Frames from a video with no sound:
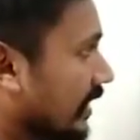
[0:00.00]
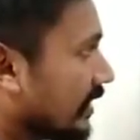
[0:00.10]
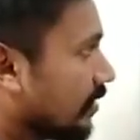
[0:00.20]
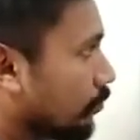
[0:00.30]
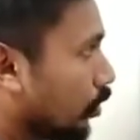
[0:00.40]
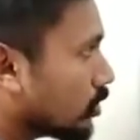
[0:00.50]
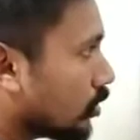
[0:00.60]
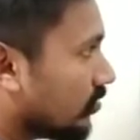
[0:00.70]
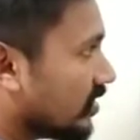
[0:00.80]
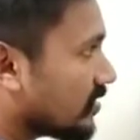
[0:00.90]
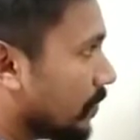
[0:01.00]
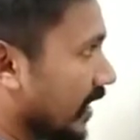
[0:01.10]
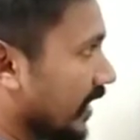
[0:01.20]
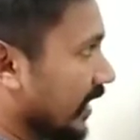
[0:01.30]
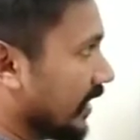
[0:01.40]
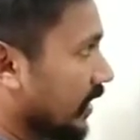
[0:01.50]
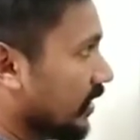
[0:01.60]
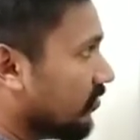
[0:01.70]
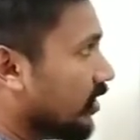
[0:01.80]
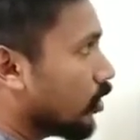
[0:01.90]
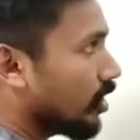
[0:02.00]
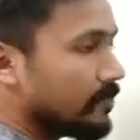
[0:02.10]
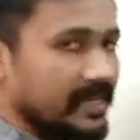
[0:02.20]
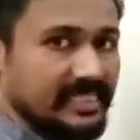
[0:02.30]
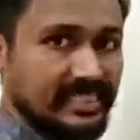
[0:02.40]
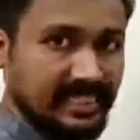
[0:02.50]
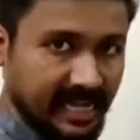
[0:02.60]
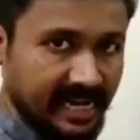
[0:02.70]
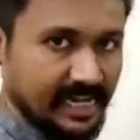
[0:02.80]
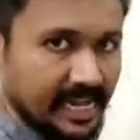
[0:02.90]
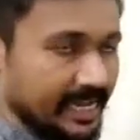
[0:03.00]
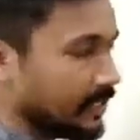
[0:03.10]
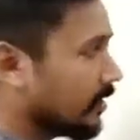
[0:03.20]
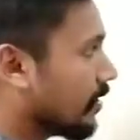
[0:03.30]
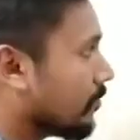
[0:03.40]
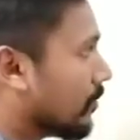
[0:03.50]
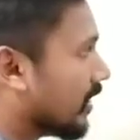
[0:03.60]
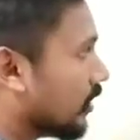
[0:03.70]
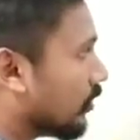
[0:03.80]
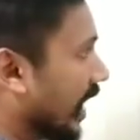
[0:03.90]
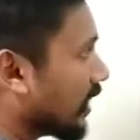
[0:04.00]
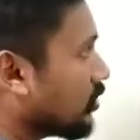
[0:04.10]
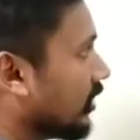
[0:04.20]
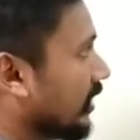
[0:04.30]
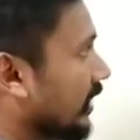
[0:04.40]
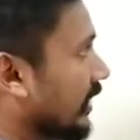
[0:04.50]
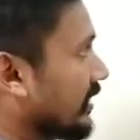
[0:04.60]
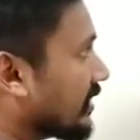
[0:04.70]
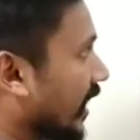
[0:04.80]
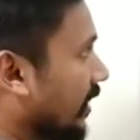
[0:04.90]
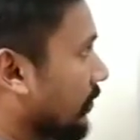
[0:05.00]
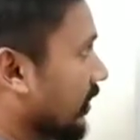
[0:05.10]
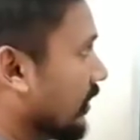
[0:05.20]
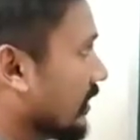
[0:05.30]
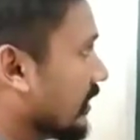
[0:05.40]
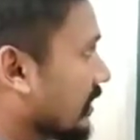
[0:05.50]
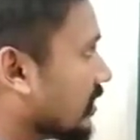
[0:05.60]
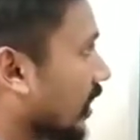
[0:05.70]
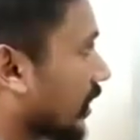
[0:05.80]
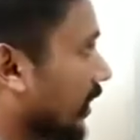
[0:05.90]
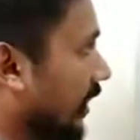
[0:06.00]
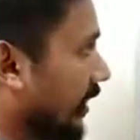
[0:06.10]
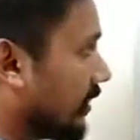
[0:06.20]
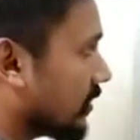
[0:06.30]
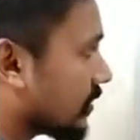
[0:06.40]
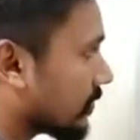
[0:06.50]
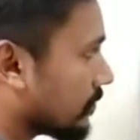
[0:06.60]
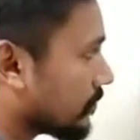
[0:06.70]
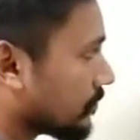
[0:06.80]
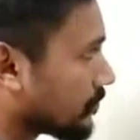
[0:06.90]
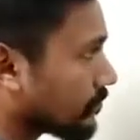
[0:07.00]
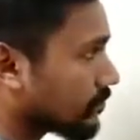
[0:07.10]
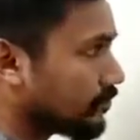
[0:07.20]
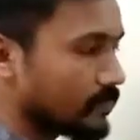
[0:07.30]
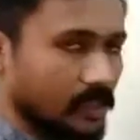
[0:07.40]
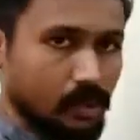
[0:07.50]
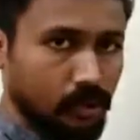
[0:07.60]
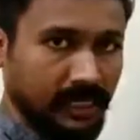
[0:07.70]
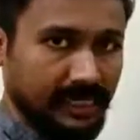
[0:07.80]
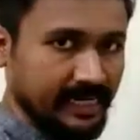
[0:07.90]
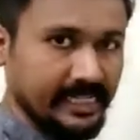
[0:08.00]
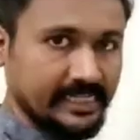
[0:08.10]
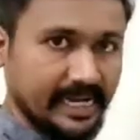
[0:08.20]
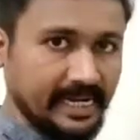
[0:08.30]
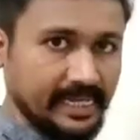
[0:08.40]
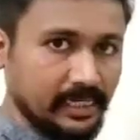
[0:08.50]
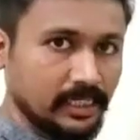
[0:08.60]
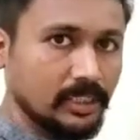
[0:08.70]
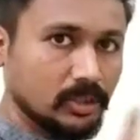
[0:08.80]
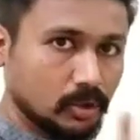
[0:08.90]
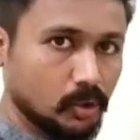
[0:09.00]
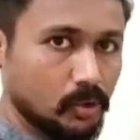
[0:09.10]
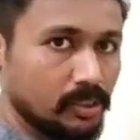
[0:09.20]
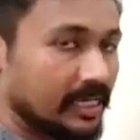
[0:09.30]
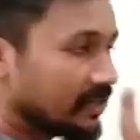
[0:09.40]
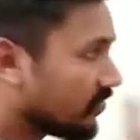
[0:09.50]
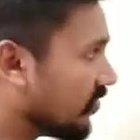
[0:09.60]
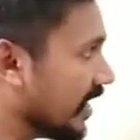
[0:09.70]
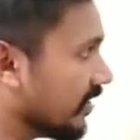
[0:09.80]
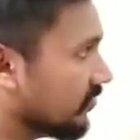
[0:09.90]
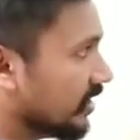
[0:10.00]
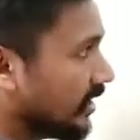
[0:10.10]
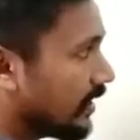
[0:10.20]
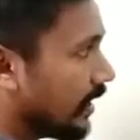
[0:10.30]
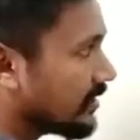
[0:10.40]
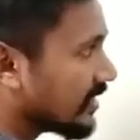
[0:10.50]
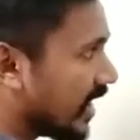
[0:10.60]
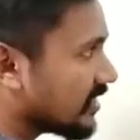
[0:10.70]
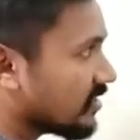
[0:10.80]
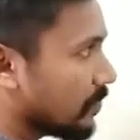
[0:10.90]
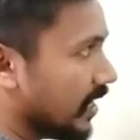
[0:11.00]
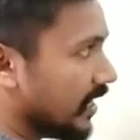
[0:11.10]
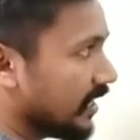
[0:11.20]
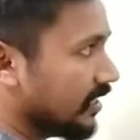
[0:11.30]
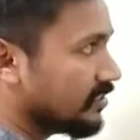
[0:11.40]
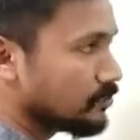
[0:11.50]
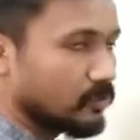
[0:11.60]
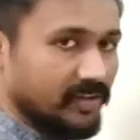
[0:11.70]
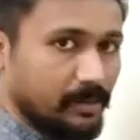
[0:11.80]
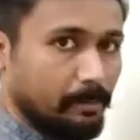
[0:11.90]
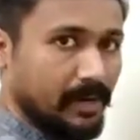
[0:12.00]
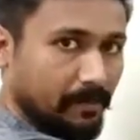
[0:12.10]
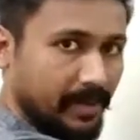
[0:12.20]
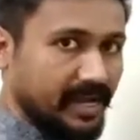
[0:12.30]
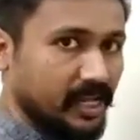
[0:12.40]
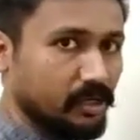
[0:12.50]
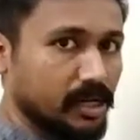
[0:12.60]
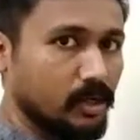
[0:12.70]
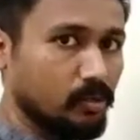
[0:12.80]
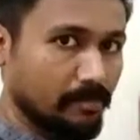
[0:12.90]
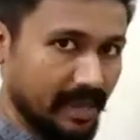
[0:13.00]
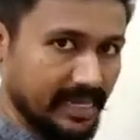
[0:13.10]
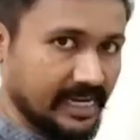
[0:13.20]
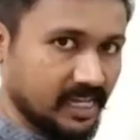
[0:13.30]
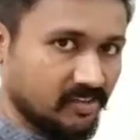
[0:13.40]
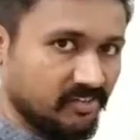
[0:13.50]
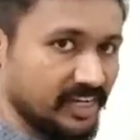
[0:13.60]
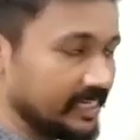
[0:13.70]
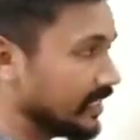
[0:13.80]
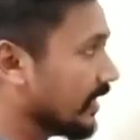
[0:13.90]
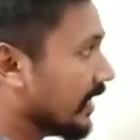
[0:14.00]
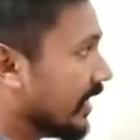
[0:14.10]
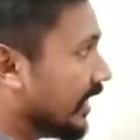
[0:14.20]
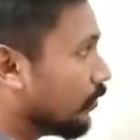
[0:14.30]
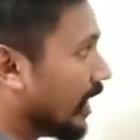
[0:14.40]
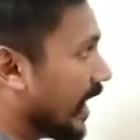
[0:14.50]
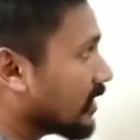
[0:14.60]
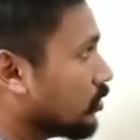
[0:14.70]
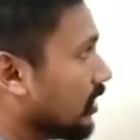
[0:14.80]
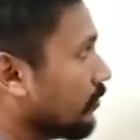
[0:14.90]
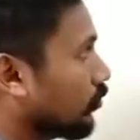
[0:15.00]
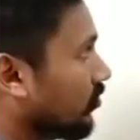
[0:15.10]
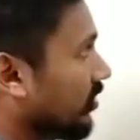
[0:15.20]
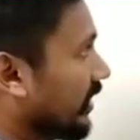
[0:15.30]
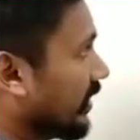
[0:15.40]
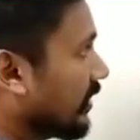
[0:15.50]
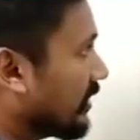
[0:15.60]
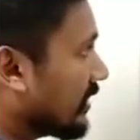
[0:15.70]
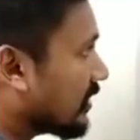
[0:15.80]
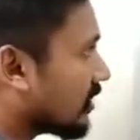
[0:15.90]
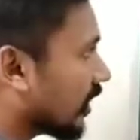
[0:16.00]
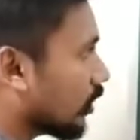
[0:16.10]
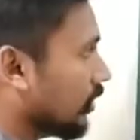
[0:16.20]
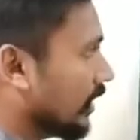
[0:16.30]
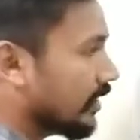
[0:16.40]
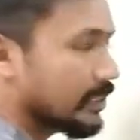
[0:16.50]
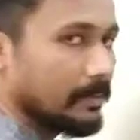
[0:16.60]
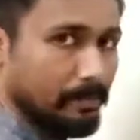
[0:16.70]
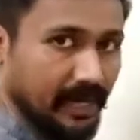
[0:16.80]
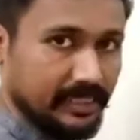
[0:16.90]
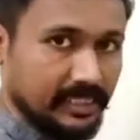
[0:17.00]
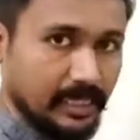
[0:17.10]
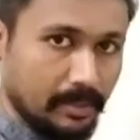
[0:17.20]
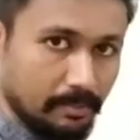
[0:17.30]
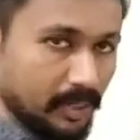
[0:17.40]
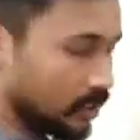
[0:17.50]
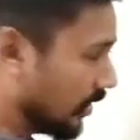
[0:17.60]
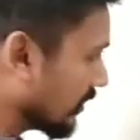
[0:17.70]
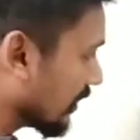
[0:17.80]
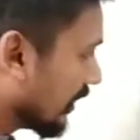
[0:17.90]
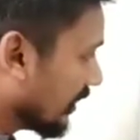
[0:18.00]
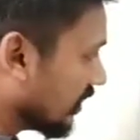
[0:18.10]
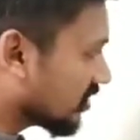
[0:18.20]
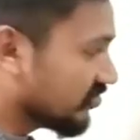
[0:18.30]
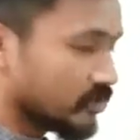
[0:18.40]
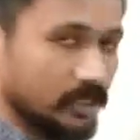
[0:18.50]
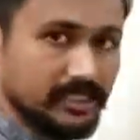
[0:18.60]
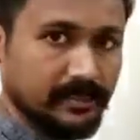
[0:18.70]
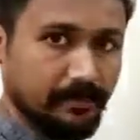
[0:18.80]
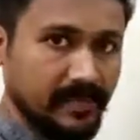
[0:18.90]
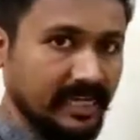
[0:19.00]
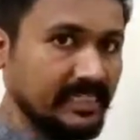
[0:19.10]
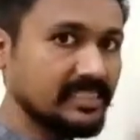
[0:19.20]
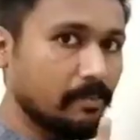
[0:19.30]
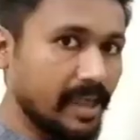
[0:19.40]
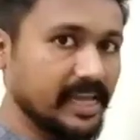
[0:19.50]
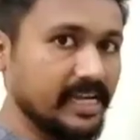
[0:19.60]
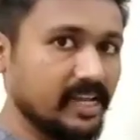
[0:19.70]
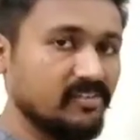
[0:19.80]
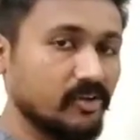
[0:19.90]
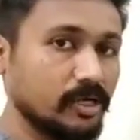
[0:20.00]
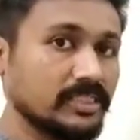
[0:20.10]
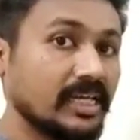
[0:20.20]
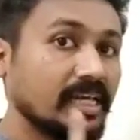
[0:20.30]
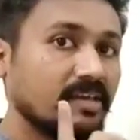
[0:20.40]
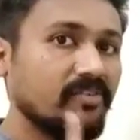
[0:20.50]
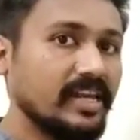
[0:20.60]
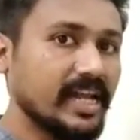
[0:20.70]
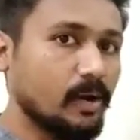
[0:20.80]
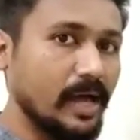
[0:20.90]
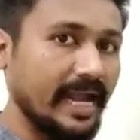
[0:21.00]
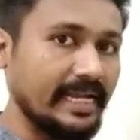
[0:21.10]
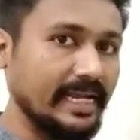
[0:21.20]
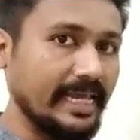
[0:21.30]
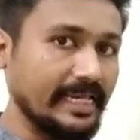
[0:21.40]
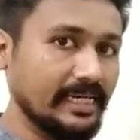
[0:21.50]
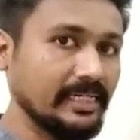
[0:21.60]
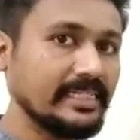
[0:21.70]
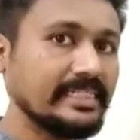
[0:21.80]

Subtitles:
the motion of this particle will not be a straight line, but it will actually inscribe a circle like this. Okay, getting the idea? So, whenever a charged particle is moving perpendicular to a magnetic field, it will actually move in a circular path, because this force, that is the magnetic force, will now act like a